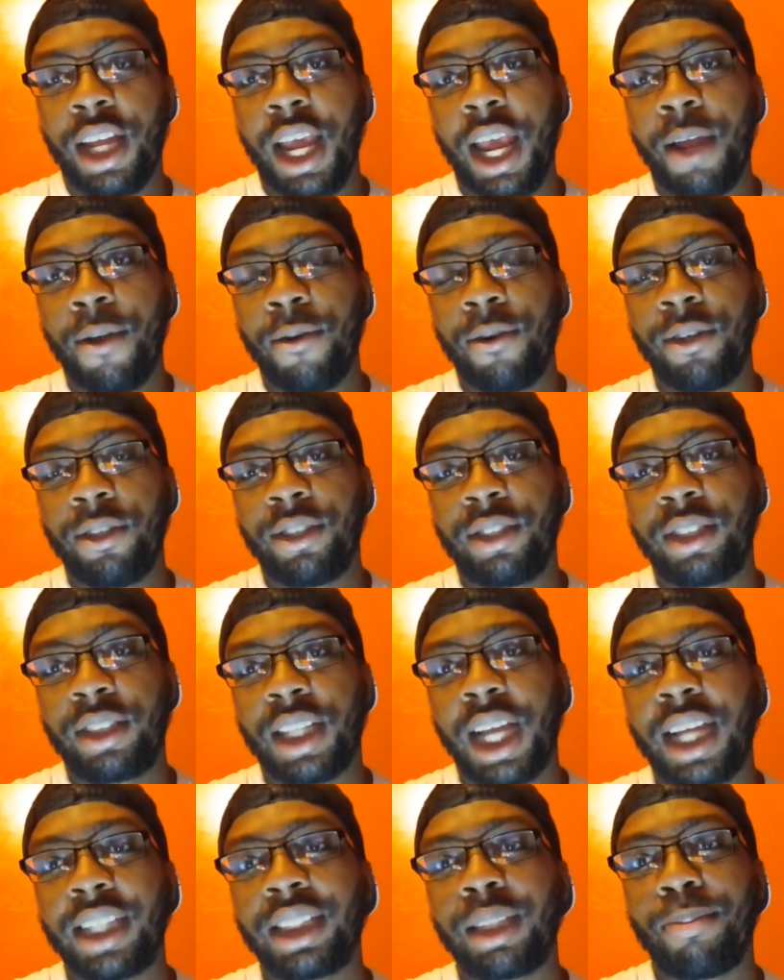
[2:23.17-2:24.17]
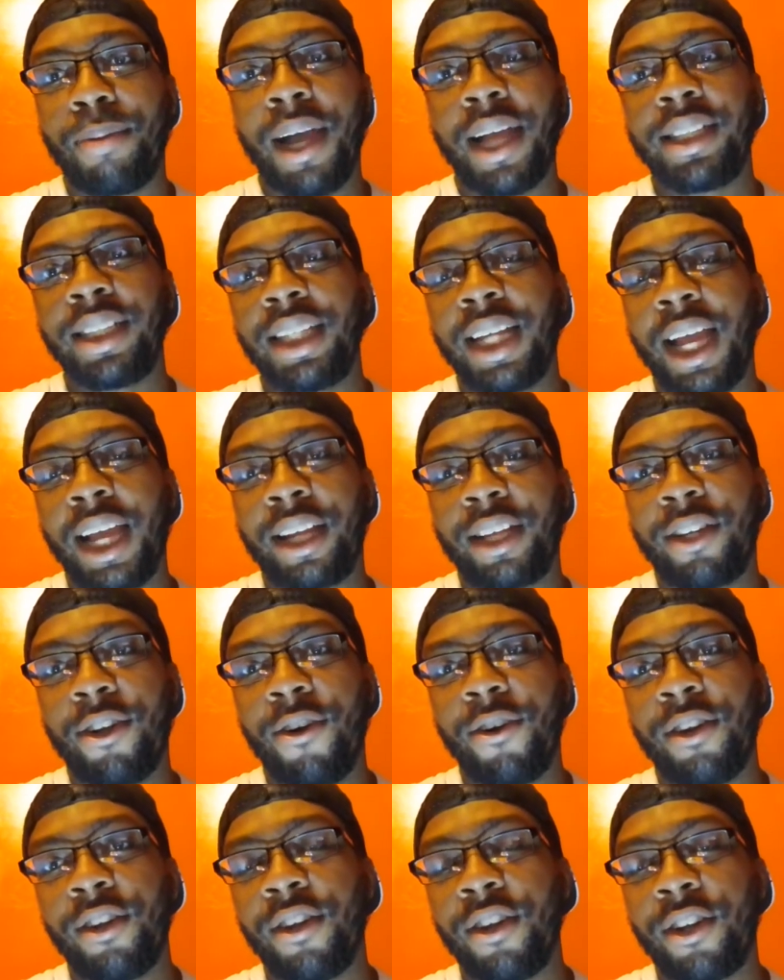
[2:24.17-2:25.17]
it was kind of surprising that
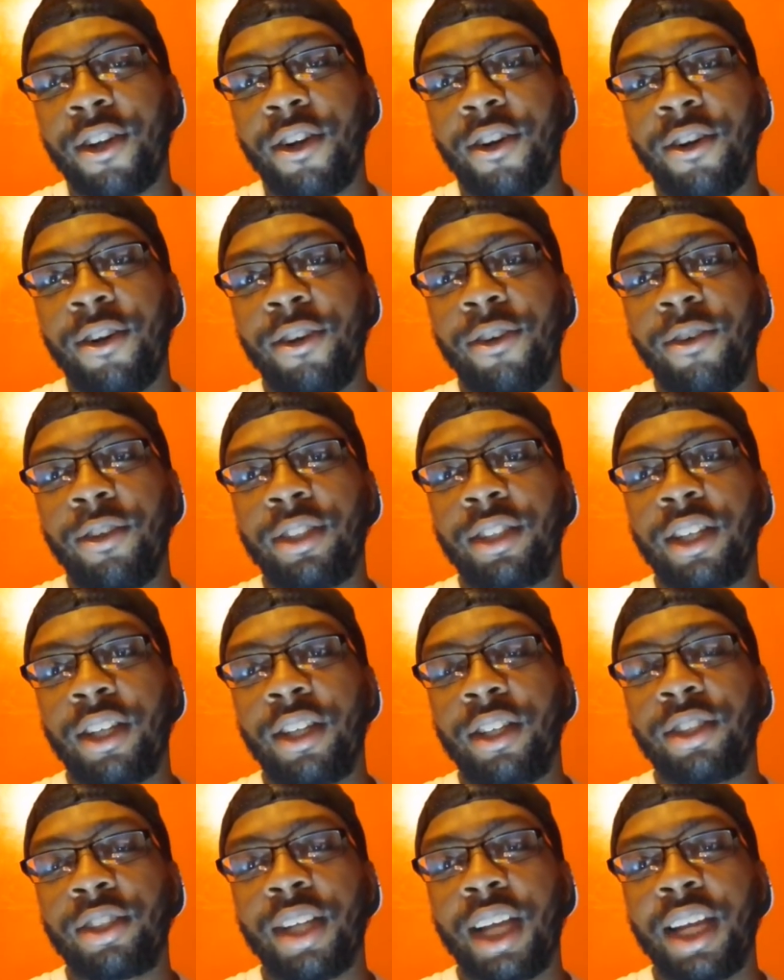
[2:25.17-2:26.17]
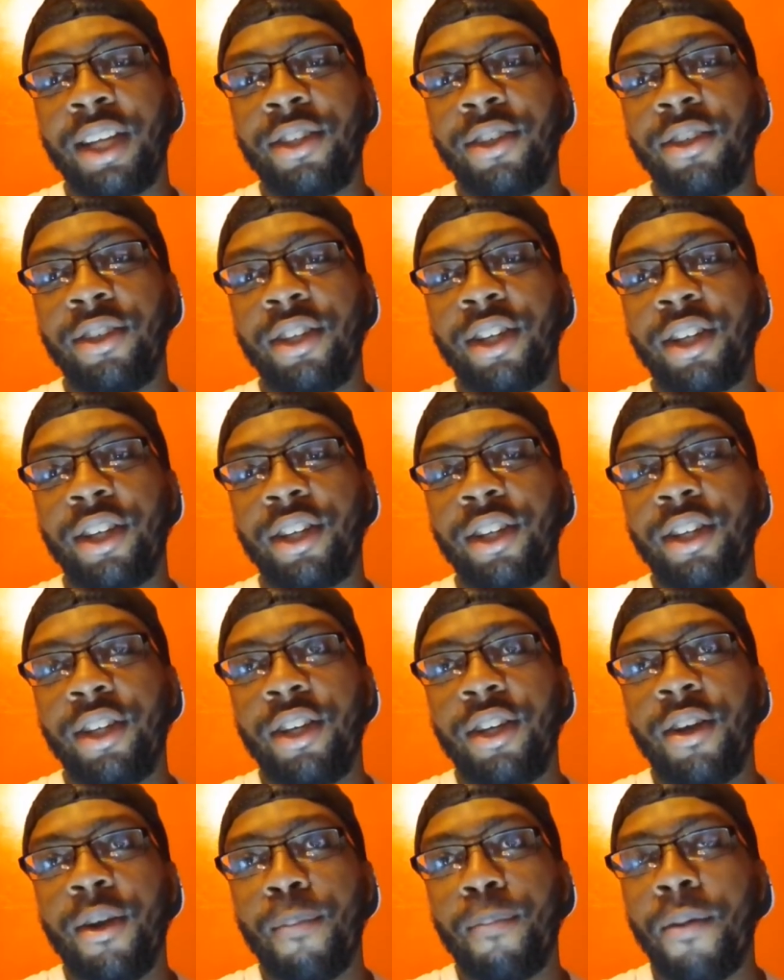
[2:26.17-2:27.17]
Cody and Nicole was going to try to do the
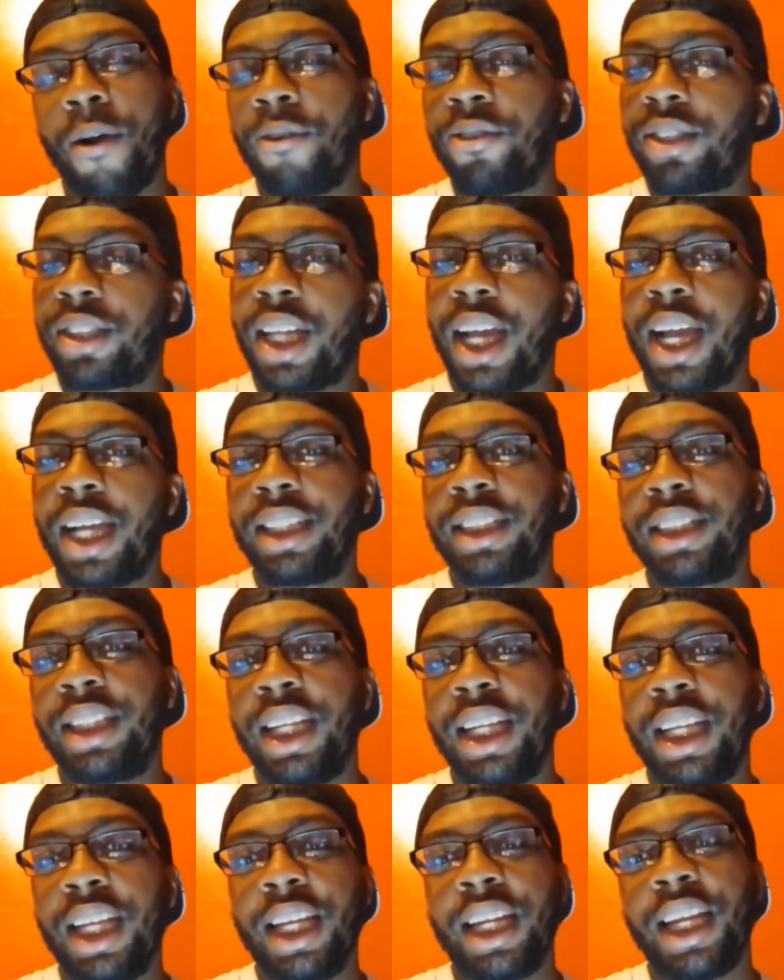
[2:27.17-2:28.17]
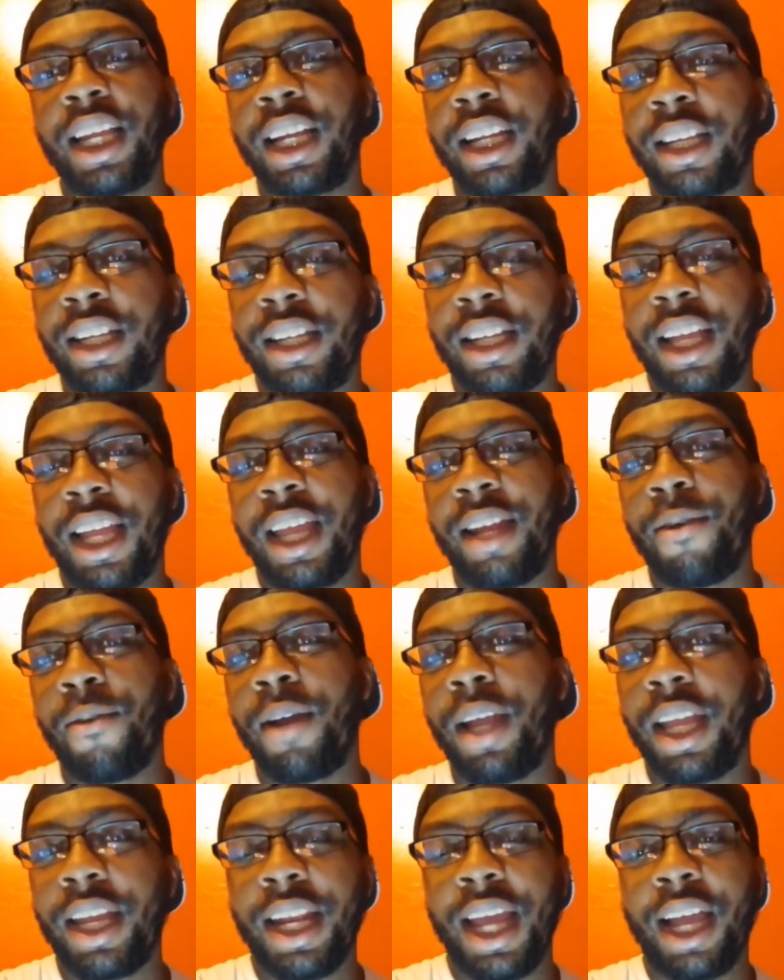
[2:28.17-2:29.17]
both sides thing in a
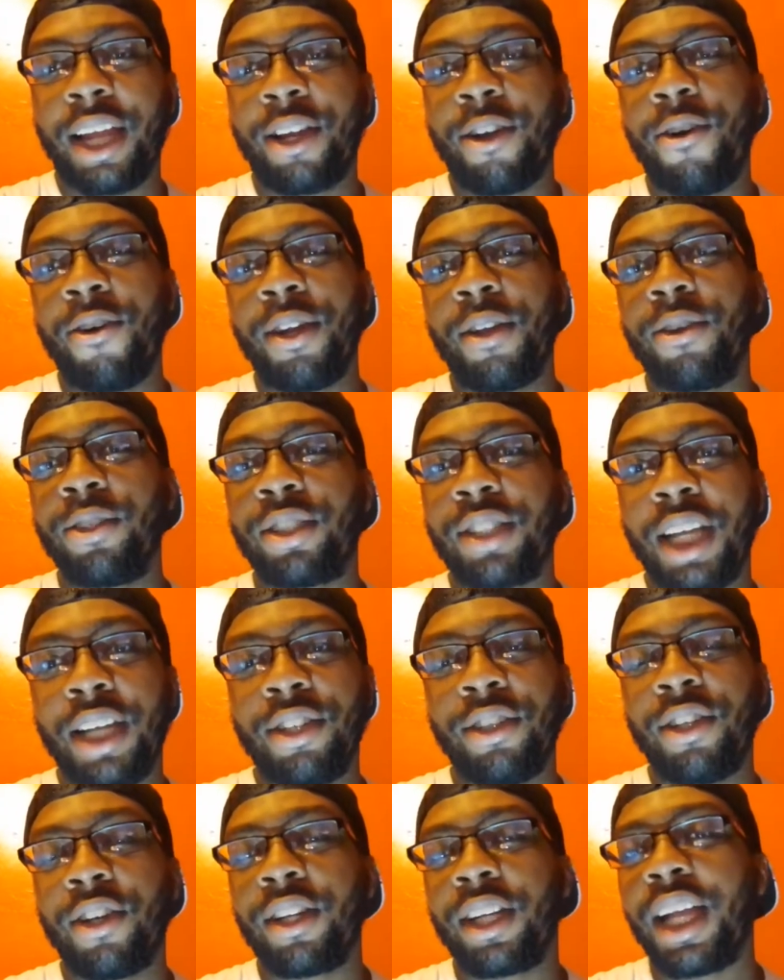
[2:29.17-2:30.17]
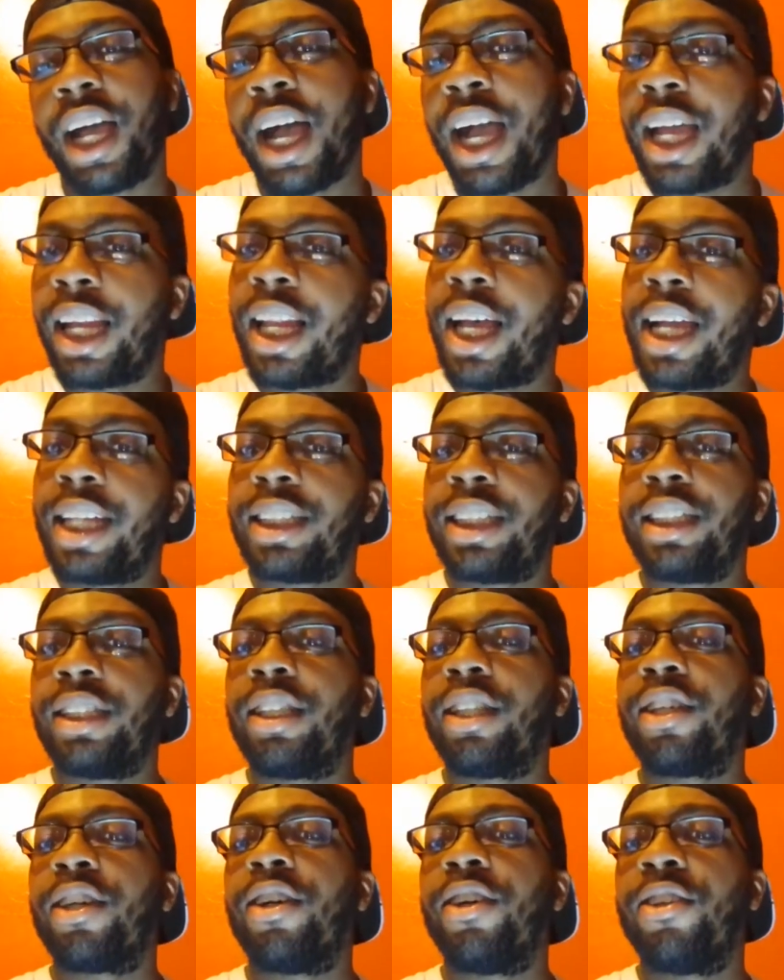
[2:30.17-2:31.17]
way that Cody was trying to do the guy alliance and
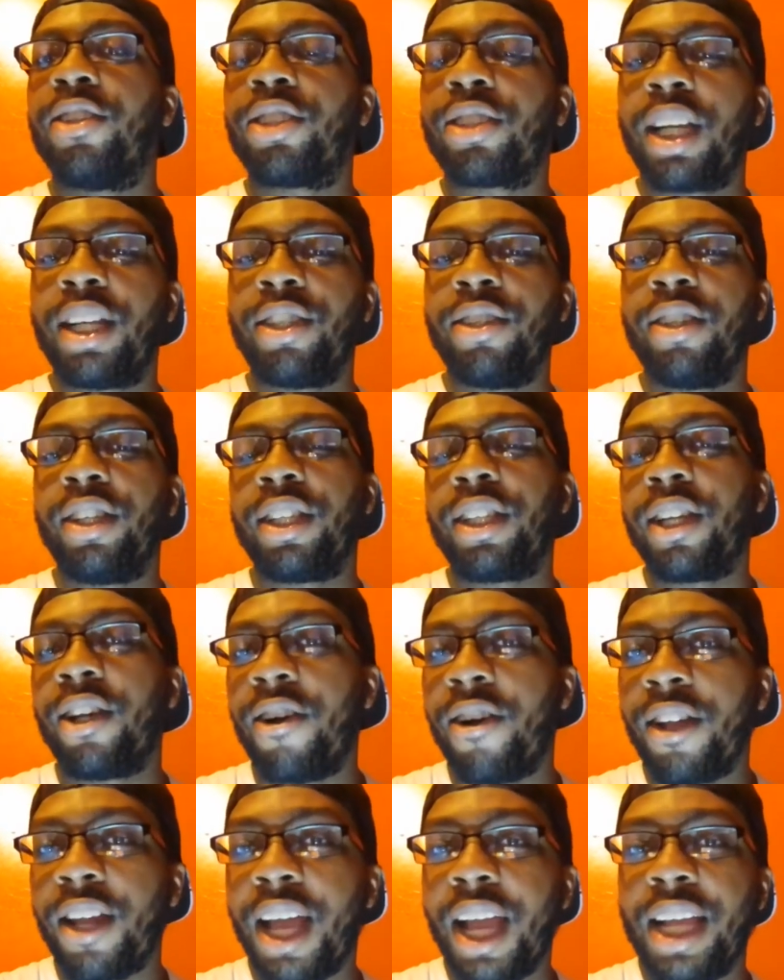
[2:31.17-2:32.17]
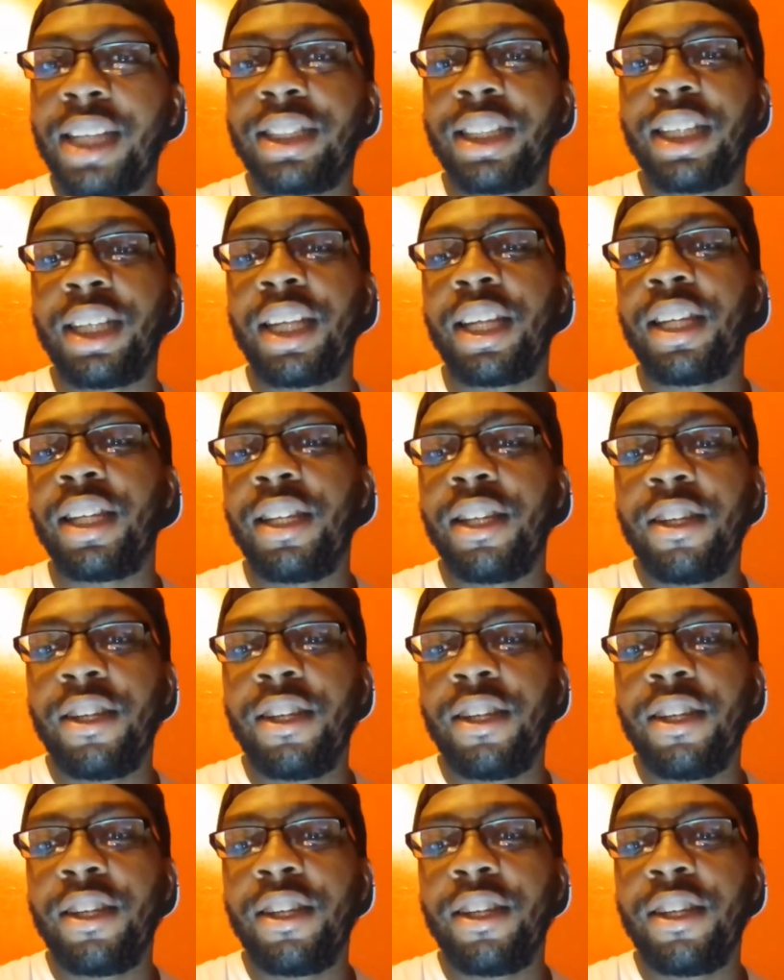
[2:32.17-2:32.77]
Nicole trying to do the girl alliance, and then